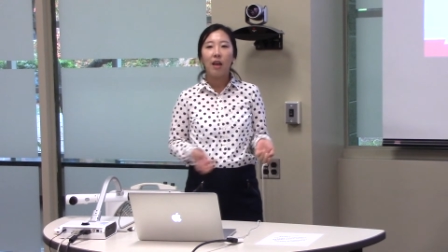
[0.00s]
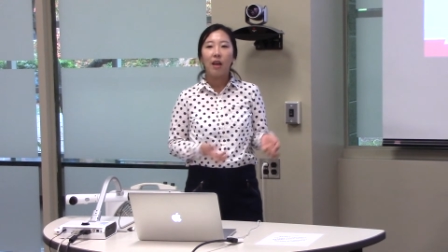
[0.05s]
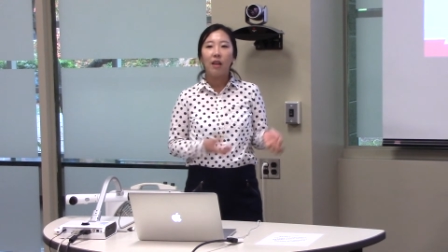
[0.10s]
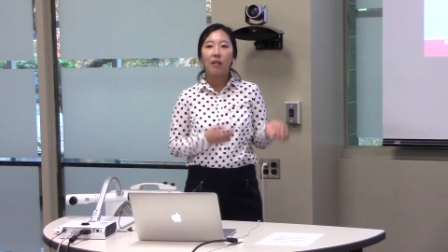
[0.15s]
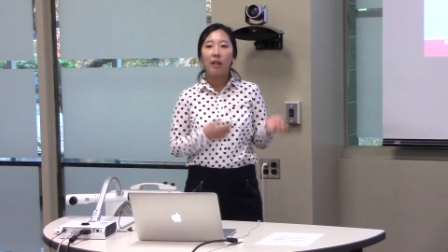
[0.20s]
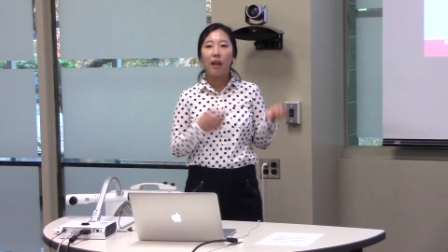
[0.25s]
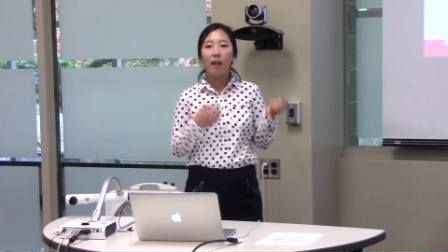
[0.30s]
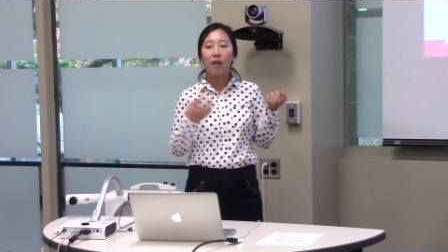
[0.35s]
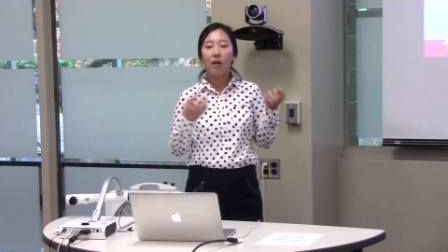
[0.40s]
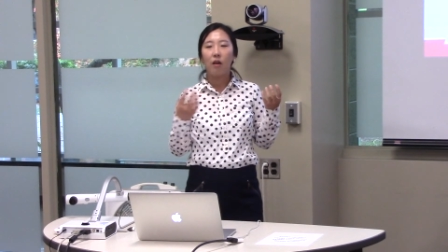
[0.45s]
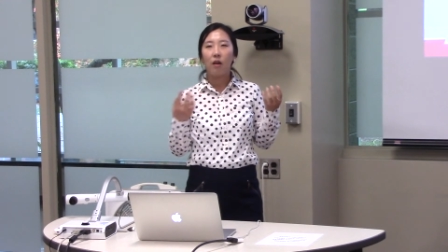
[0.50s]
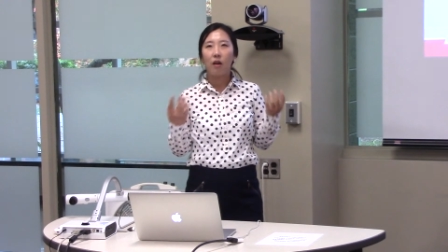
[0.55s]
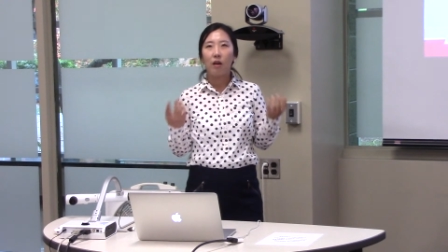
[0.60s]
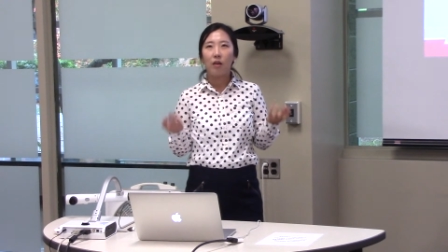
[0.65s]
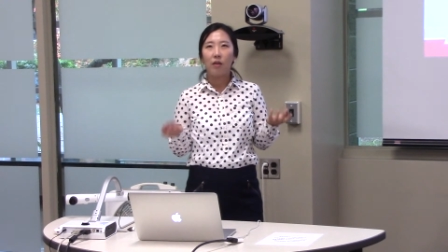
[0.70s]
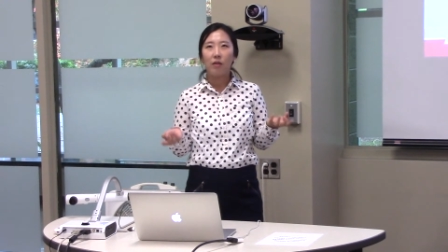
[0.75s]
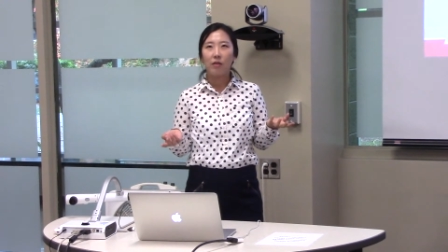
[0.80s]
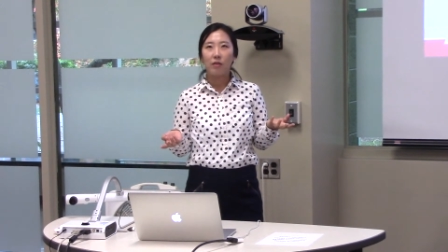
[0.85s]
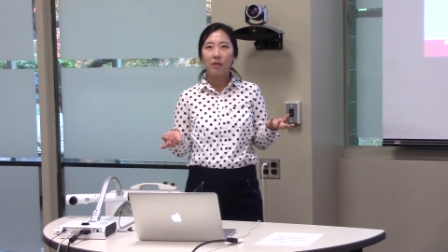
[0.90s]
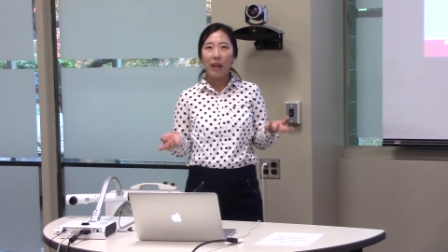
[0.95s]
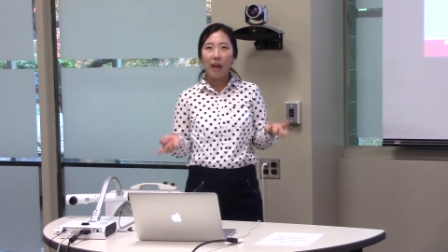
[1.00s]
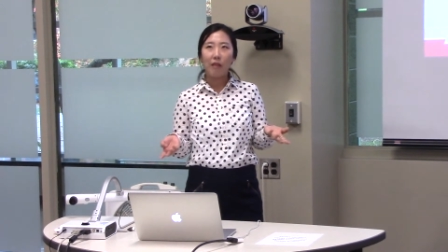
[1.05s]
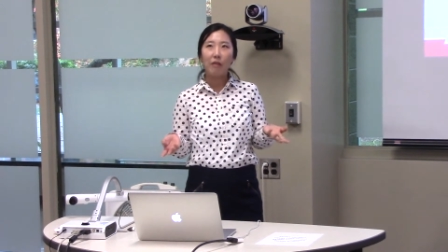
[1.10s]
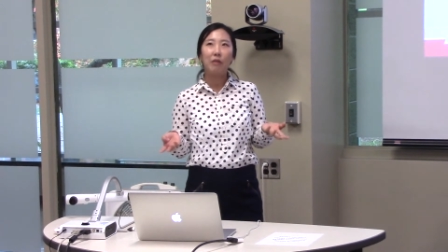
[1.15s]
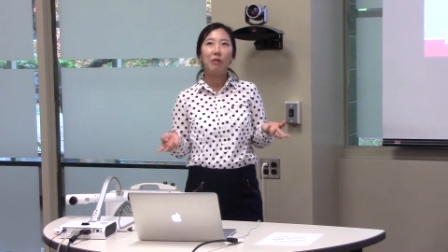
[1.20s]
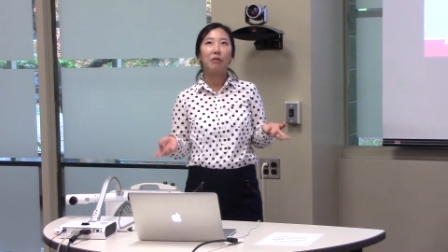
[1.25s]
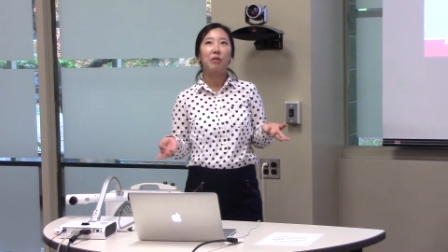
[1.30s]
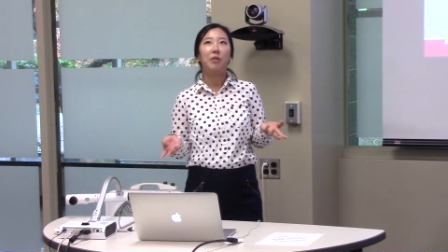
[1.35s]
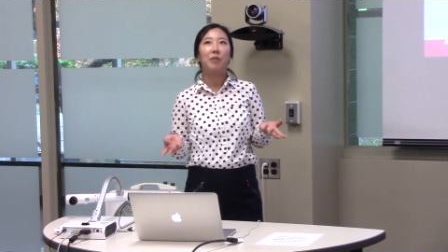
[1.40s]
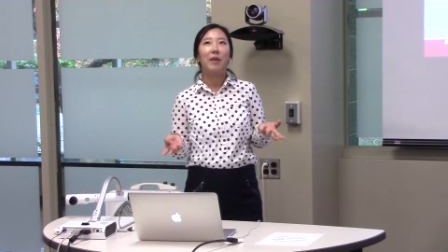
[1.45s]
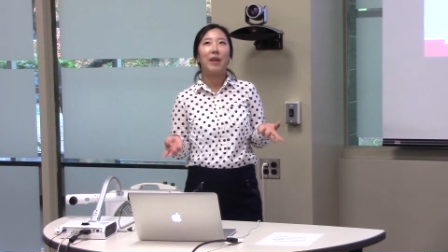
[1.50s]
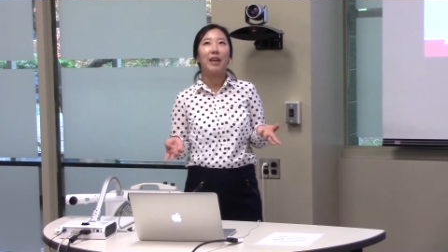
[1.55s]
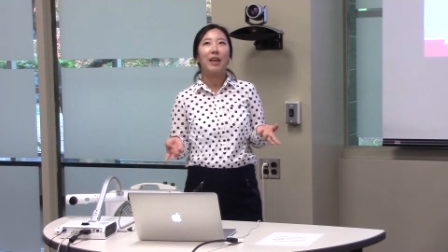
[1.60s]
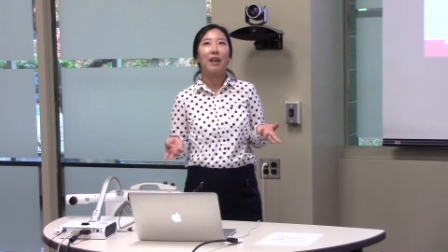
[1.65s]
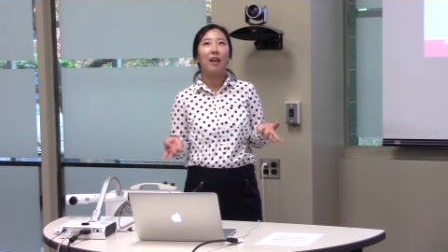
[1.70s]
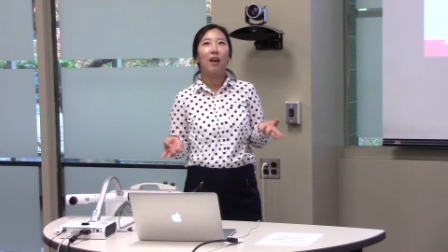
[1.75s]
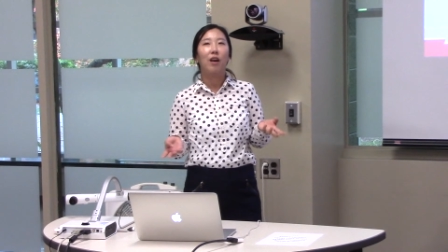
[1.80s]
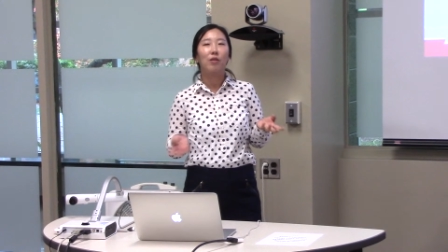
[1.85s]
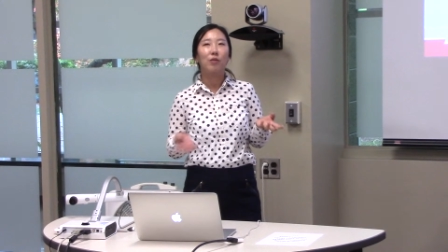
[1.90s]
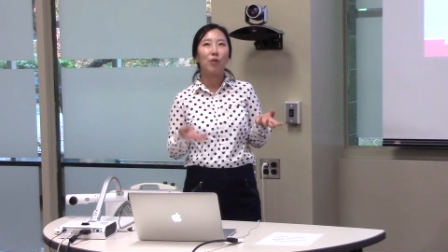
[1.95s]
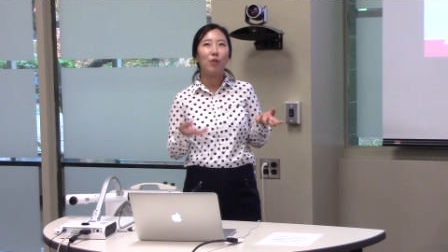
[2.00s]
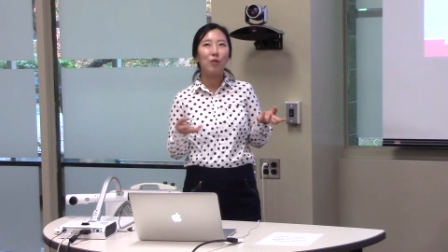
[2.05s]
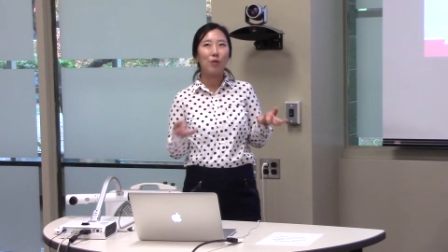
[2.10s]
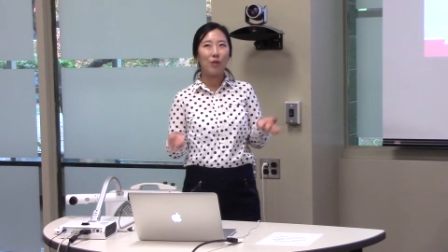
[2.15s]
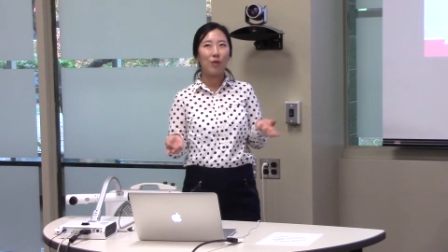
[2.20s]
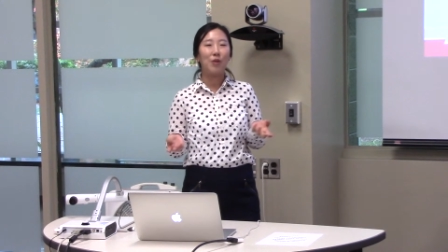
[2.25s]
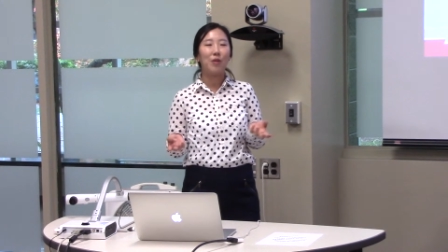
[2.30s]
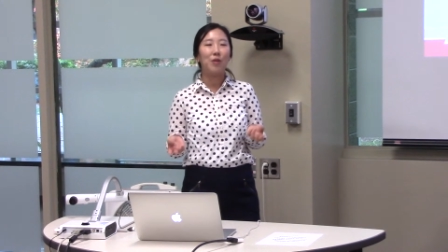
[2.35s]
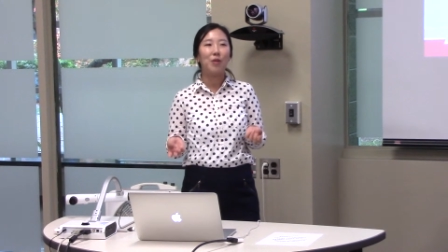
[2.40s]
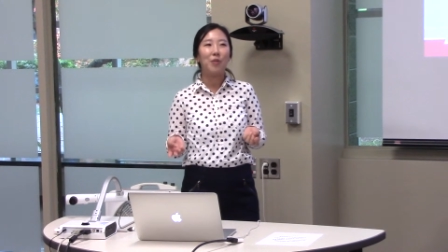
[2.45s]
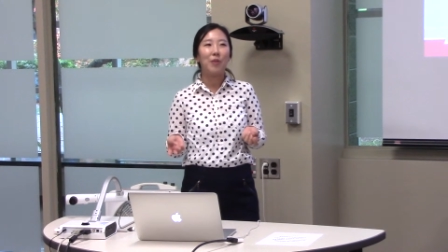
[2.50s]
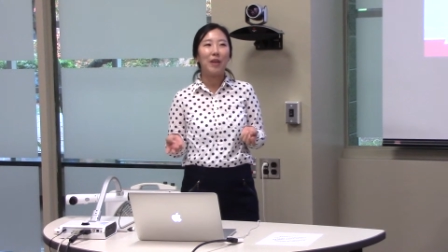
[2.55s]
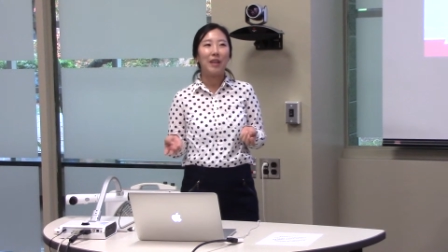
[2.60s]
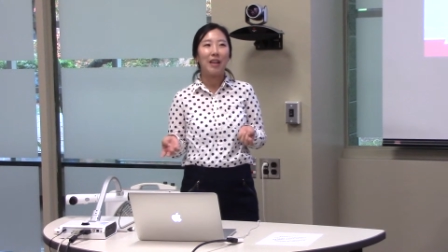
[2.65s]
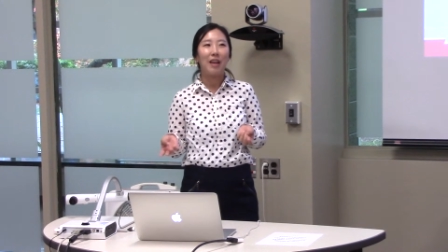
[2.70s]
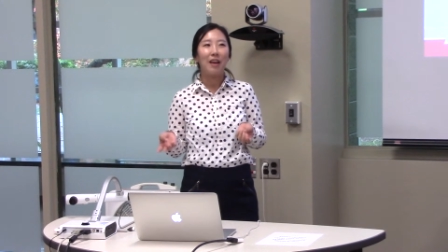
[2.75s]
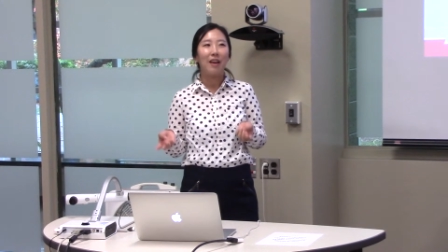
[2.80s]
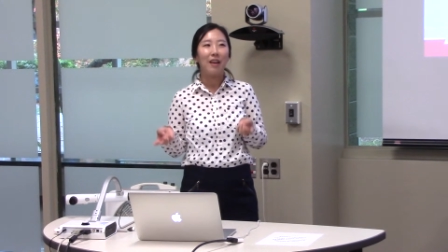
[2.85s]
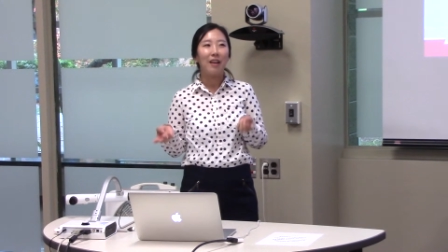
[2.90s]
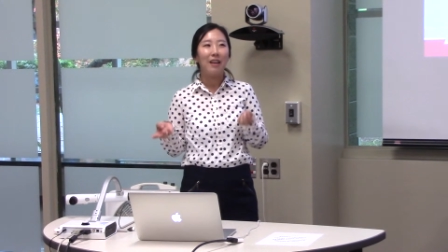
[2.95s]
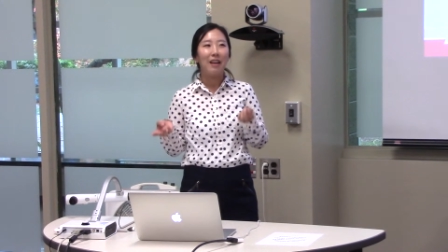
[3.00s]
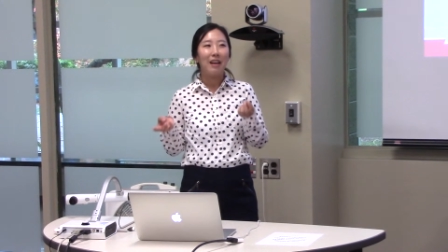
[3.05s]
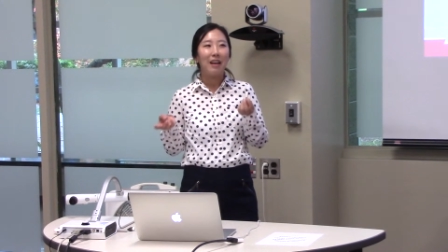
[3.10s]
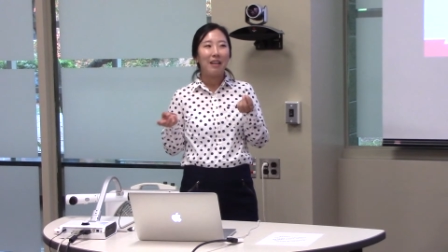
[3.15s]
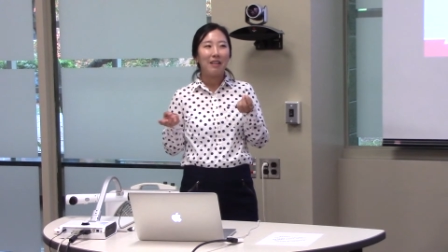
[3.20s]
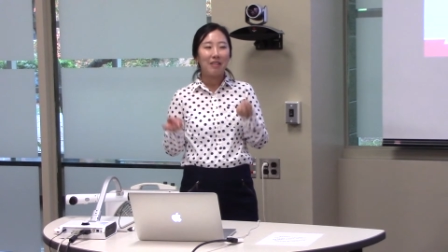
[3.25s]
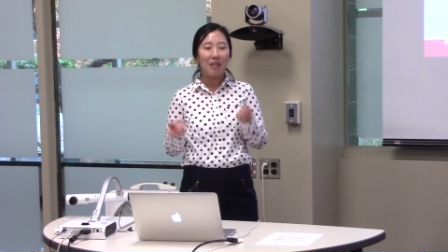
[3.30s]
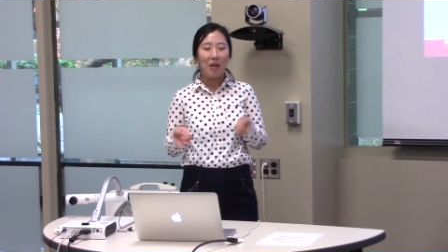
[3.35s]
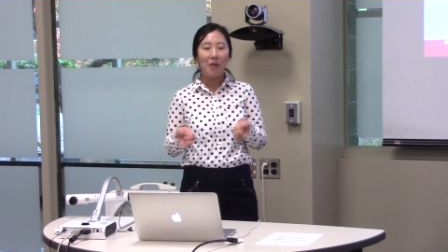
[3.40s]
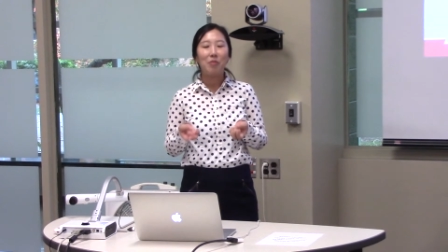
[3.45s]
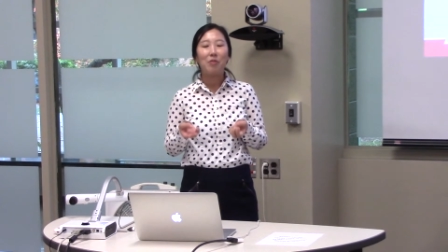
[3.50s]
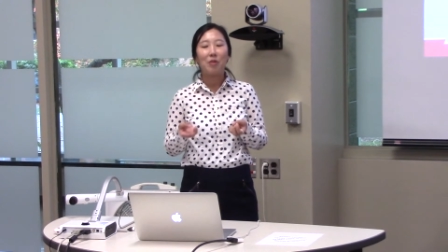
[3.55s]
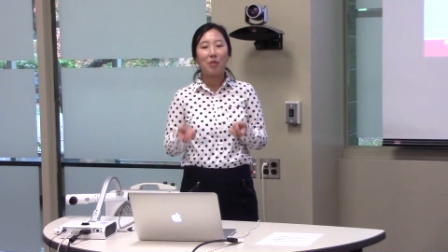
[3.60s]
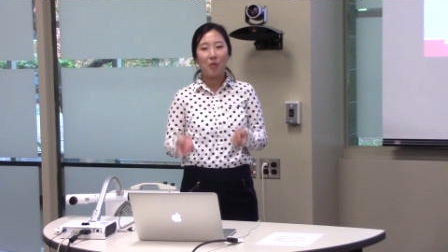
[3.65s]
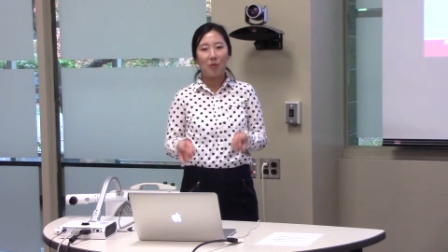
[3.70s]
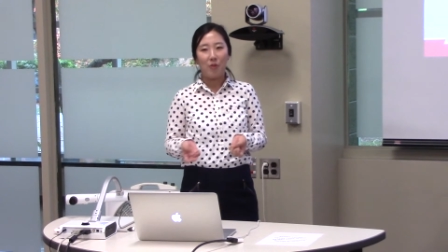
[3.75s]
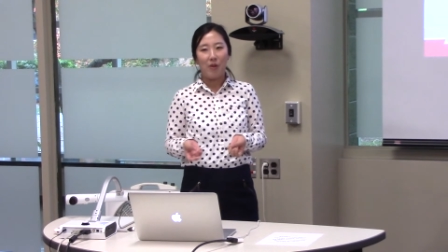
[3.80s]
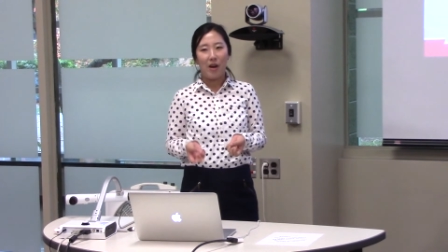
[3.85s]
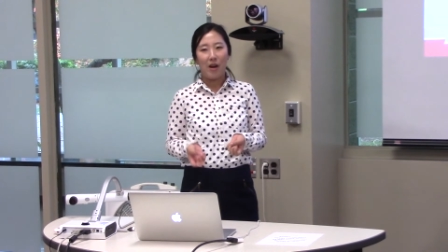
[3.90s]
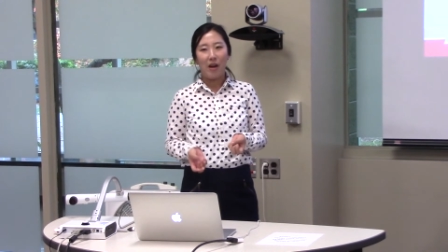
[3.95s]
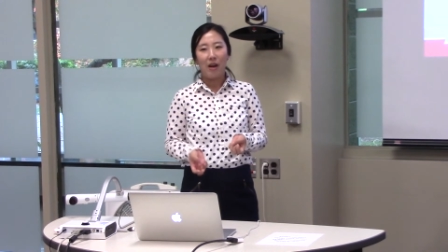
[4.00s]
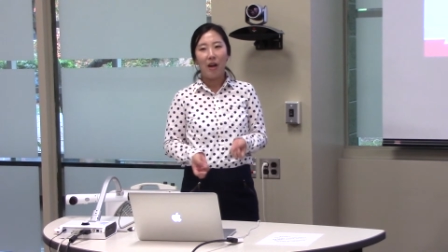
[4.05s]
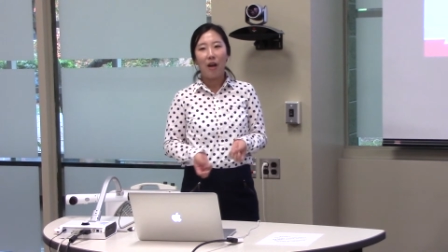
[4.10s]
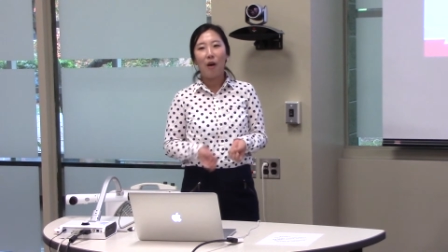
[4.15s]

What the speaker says: Those could be the sub-score.